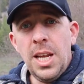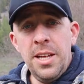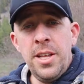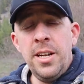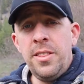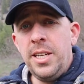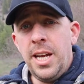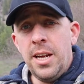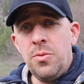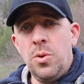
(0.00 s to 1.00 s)
And then at
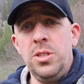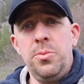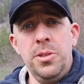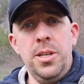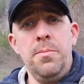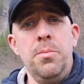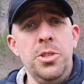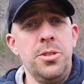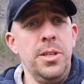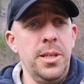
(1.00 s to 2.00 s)
the end, once we're done
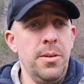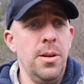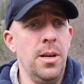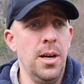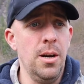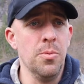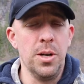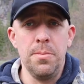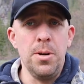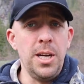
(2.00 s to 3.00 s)
butchering,
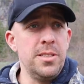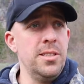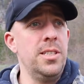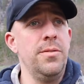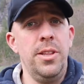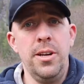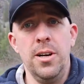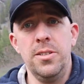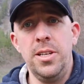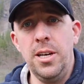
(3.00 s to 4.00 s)
we're going to process everything
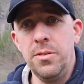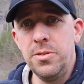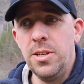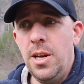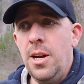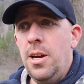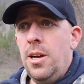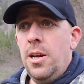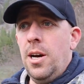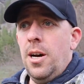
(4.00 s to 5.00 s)
ourselves.
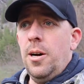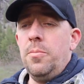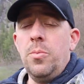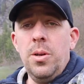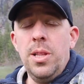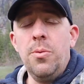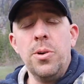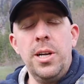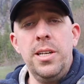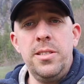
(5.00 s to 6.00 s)
And then
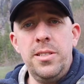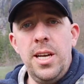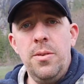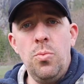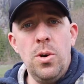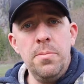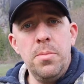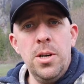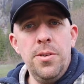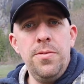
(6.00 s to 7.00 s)
we're going to send one
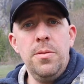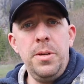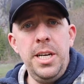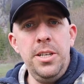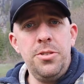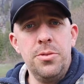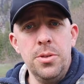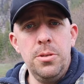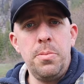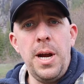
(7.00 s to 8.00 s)
bird from each
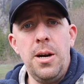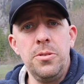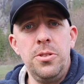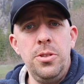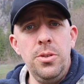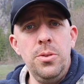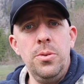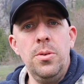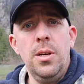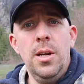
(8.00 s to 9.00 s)
group out
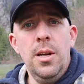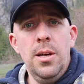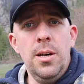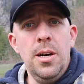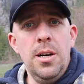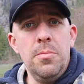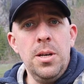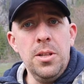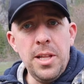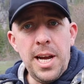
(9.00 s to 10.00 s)
to
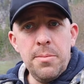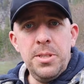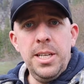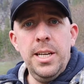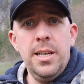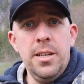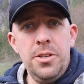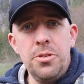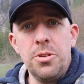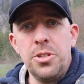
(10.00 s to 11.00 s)
a lab to get a
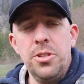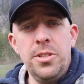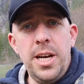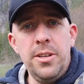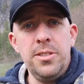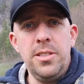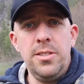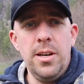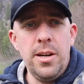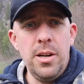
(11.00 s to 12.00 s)
nutritional analysis
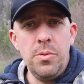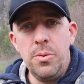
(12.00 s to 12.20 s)
done on it.